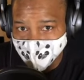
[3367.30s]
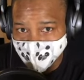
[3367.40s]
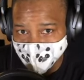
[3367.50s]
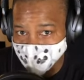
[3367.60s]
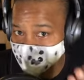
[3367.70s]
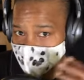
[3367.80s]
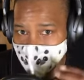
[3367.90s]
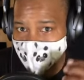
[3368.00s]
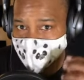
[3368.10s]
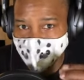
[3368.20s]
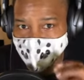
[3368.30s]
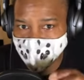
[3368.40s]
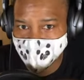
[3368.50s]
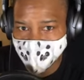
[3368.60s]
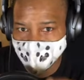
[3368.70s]
There will always be
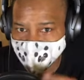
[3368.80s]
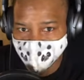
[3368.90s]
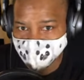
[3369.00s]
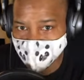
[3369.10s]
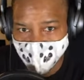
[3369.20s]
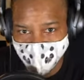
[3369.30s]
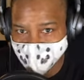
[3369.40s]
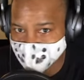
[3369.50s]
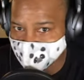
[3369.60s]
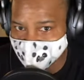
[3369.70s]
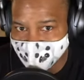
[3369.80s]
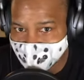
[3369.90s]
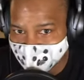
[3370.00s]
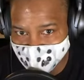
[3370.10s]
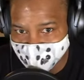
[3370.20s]
someone that's going to try to
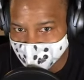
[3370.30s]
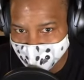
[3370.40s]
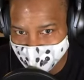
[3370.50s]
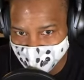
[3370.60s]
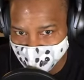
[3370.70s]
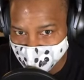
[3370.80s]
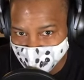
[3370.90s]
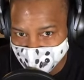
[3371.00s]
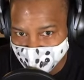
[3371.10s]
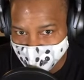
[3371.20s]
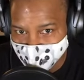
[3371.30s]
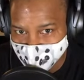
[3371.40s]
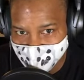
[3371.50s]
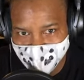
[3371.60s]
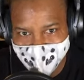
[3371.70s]
knock you down
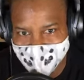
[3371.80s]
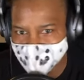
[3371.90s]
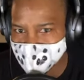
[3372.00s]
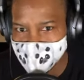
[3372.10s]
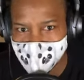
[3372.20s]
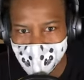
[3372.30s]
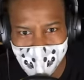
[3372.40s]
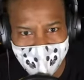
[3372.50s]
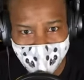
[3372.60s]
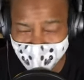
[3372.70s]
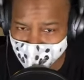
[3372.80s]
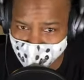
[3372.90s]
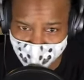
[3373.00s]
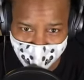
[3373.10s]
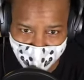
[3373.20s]
no matter what you
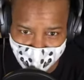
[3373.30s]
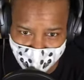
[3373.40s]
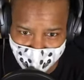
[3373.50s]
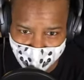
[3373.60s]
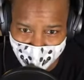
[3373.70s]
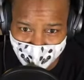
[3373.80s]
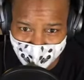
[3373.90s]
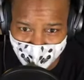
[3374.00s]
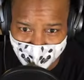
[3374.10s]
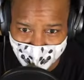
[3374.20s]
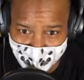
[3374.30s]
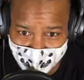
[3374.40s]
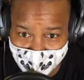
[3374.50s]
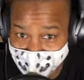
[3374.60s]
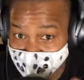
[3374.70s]
do.
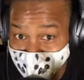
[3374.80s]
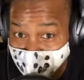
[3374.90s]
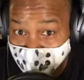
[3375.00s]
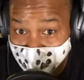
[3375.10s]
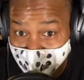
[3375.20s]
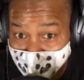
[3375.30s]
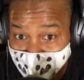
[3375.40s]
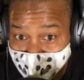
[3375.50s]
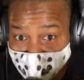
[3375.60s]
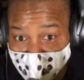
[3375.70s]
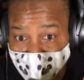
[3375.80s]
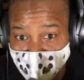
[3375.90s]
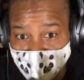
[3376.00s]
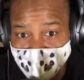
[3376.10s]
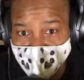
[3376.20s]
Because they're good for that. That's what they
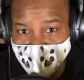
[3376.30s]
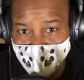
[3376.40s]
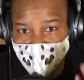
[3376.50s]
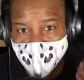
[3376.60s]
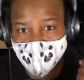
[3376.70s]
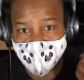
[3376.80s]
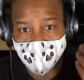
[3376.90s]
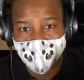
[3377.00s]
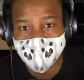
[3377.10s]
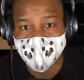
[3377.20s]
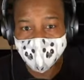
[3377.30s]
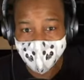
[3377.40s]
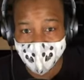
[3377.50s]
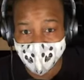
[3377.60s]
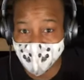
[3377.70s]
want to do. They want to talk
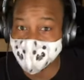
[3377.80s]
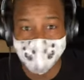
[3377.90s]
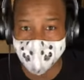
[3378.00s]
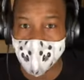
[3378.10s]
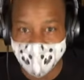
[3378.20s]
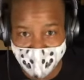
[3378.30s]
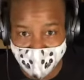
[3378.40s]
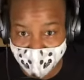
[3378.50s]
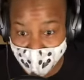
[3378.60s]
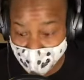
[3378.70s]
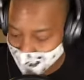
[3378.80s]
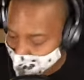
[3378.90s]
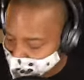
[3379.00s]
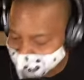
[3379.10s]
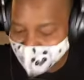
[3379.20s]
smack. I'm talking smack
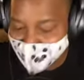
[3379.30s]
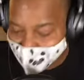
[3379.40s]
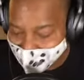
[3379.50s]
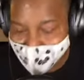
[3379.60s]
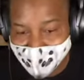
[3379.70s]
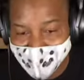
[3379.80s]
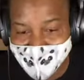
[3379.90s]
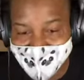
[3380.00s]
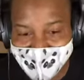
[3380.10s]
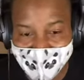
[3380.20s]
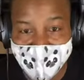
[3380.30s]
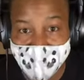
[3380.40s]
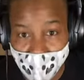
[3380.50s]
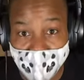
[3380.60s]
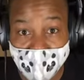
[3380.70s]
because I am
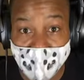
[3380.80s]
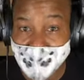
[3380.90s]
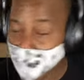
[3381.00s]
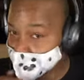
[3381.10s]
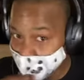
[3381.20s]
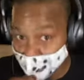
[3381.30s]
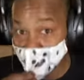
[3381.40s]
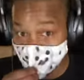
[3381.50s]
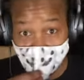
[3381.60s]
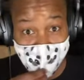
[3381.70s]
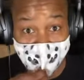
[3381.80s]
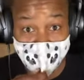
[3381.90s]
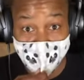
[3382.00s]
talking real talk.